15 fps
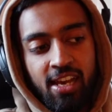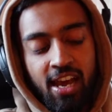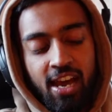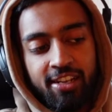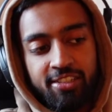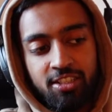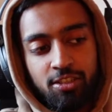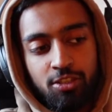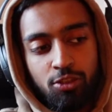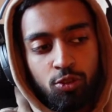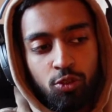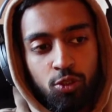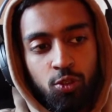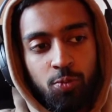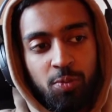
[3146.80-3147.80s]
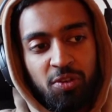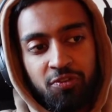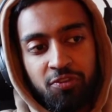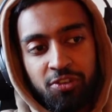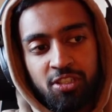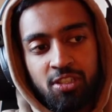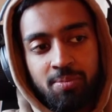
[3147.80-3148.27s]
And the YouTuber
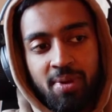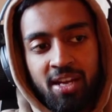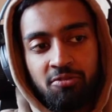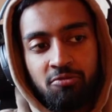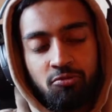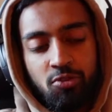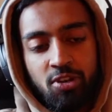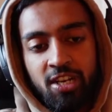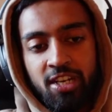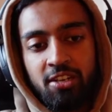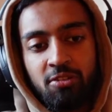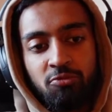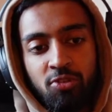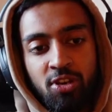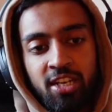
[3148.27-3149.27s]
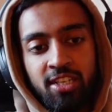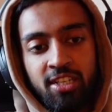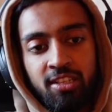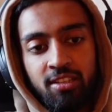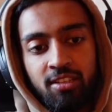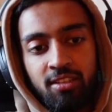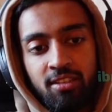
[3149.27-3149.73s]
First Man
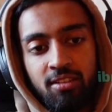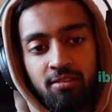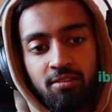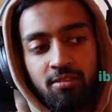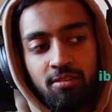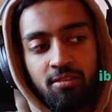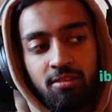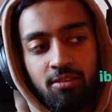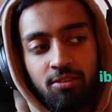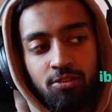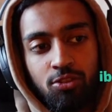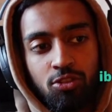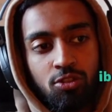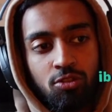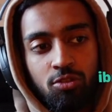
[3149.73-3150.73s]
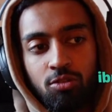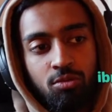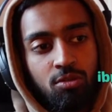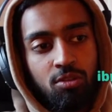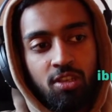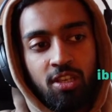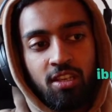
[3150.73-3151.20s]
really just
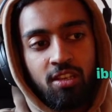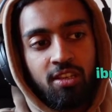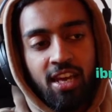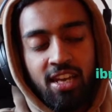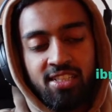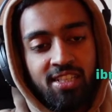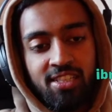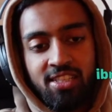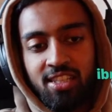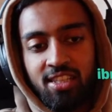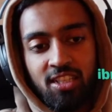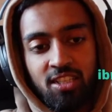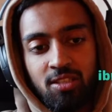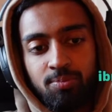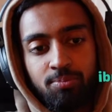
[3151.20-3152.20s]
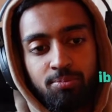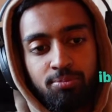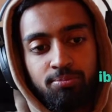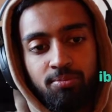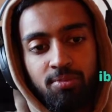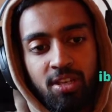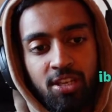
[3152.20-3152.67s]
gets into this
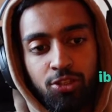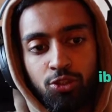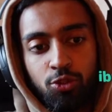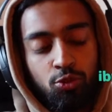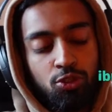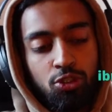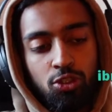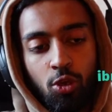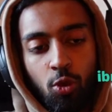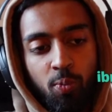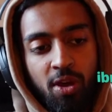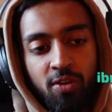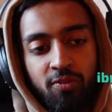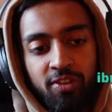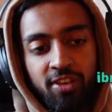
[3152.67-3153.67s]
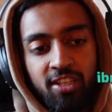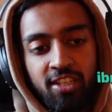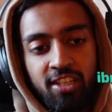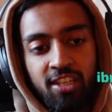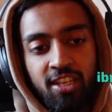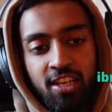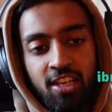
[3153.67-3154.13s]
issue so
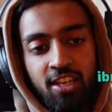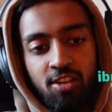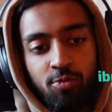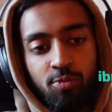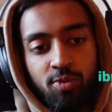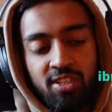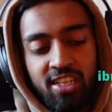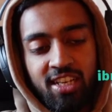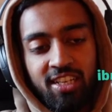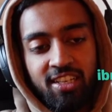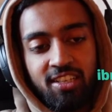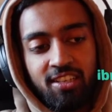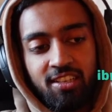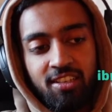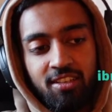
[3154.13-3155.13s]
perfectly, where it's like,